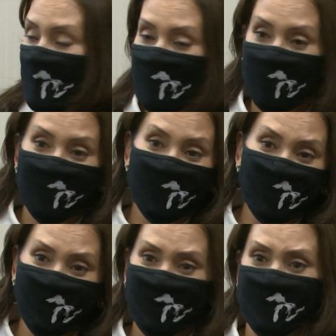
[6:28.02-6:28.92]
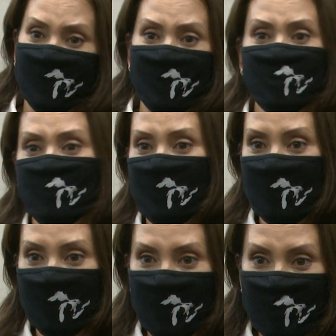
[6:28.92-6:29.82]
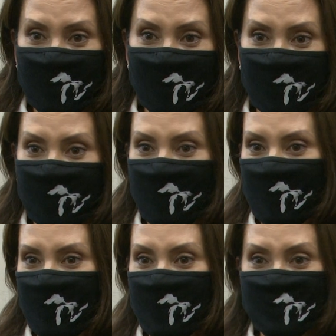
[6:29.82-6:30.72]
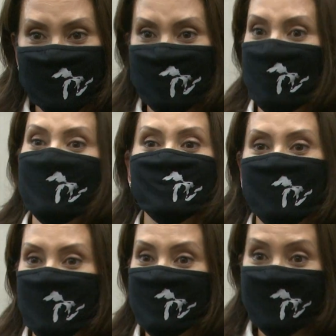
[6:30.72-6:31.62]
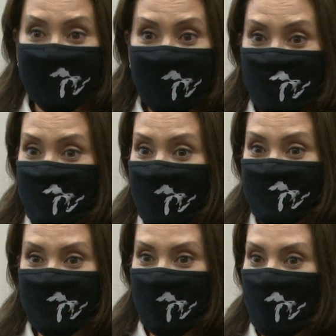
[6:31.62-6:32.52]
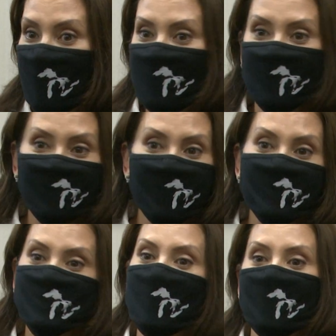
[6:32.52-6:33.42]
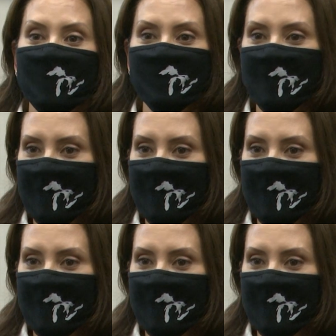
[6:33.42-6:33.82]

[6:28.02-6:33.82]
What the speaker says: or you live in the UP. I mean, this is the best place to get outside and take a walk, even if it's cold.